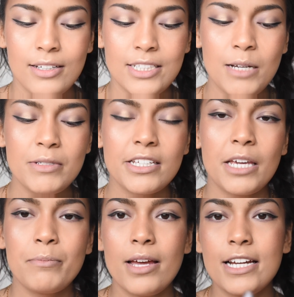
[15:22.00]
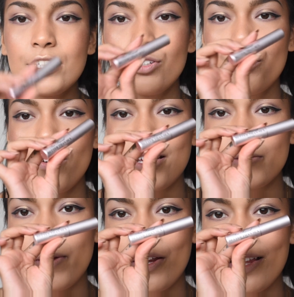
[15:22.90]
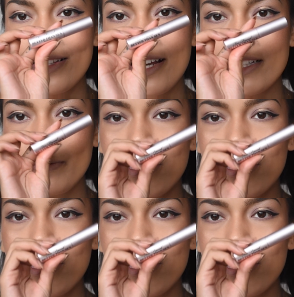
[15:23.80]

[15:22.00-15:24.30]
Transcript: Now I'm taking my Too Faced Better Than Sex